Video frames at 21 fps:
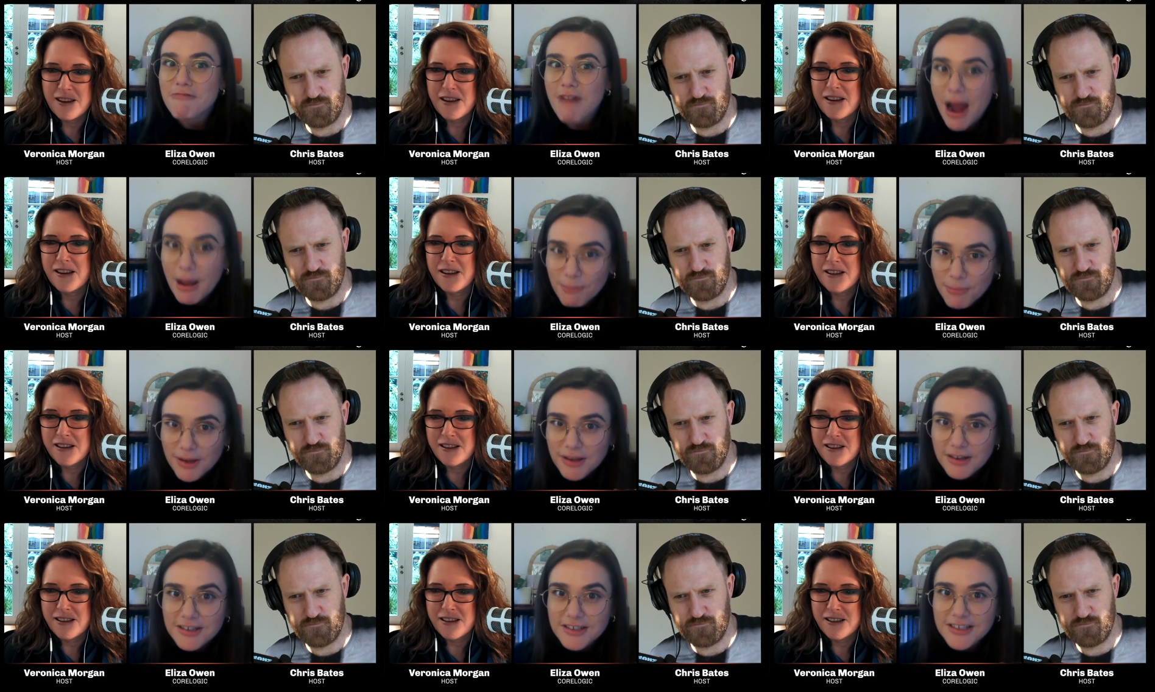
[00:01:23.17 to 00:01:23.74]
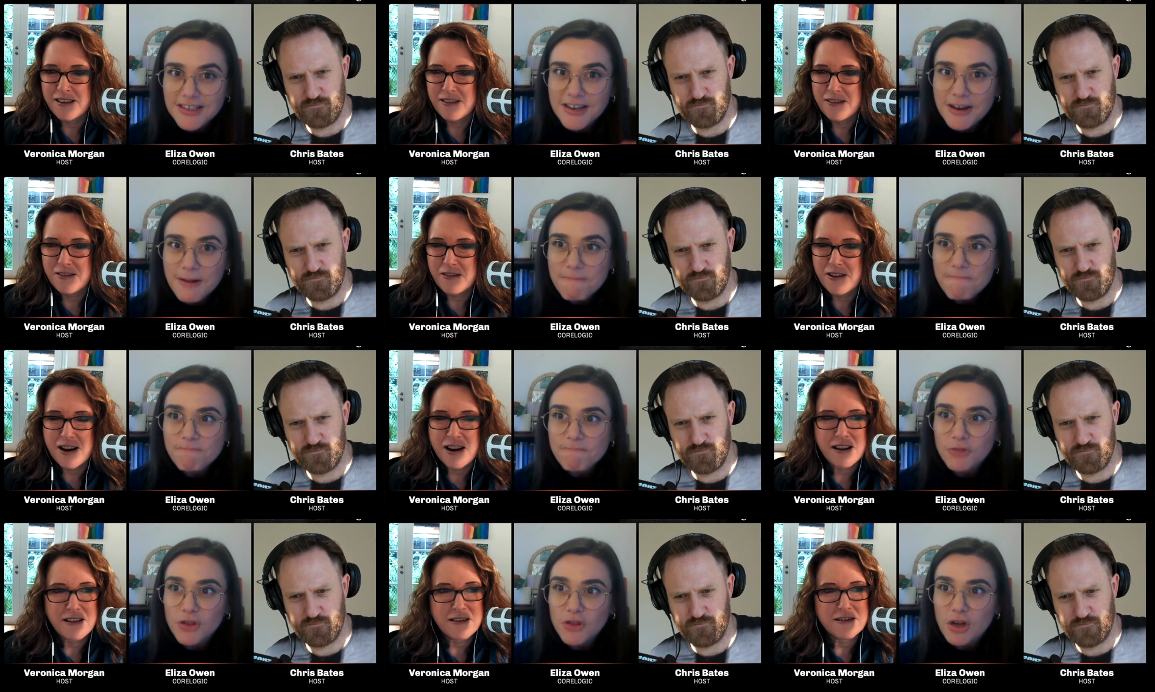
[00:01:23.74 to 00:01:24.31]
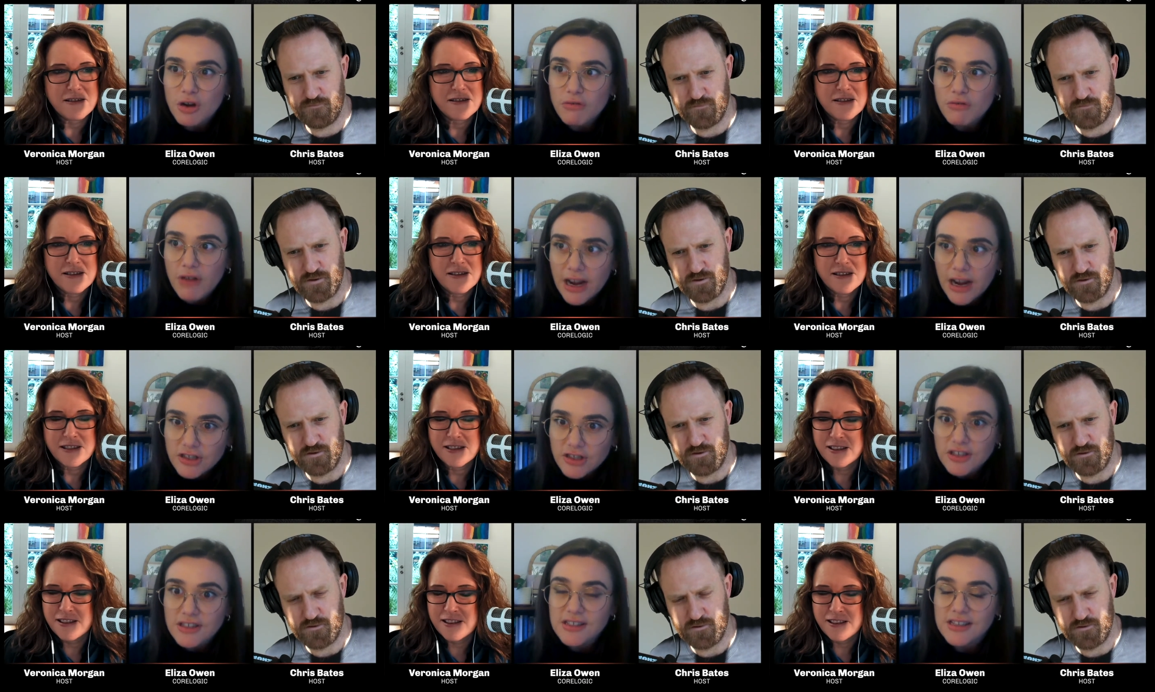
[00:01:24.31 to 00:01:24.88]
Speaker 1: rapid wow.
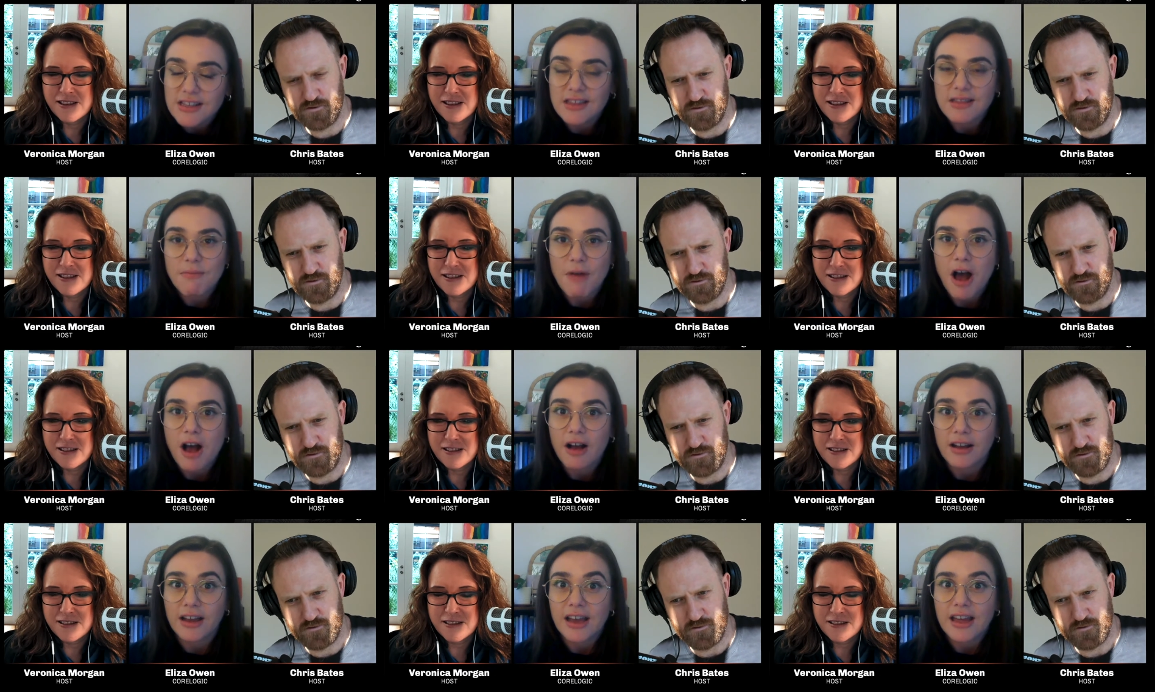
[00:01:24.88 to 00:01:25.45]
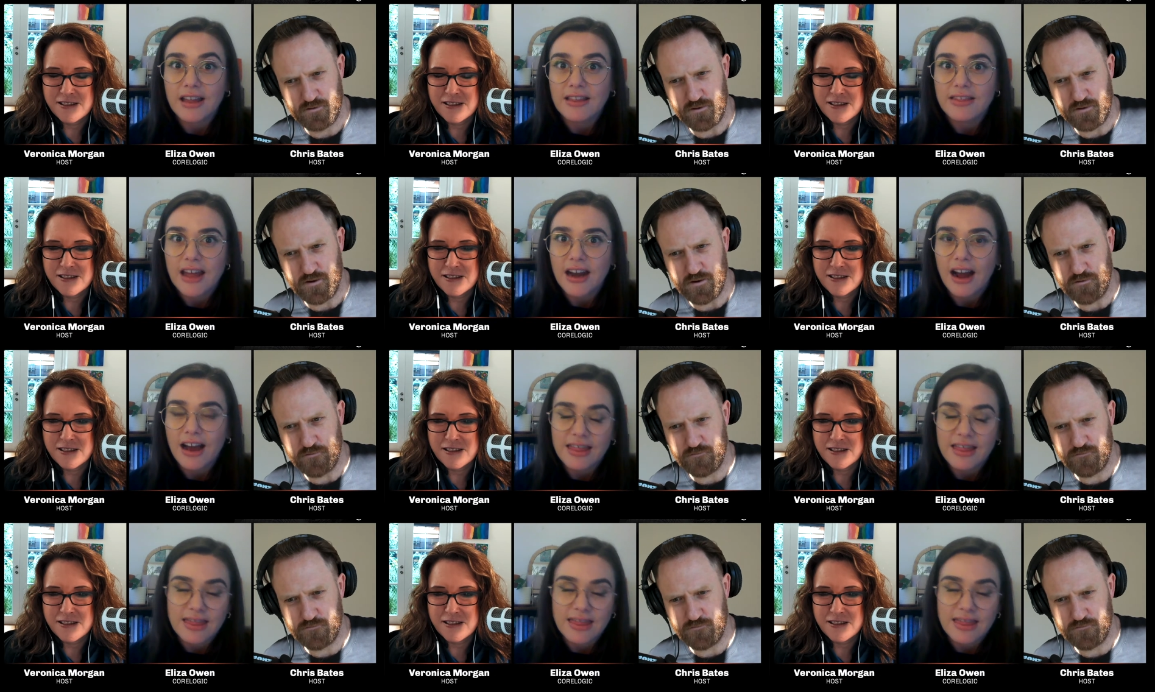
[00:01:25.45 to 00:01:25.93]
corrections in the market yeah.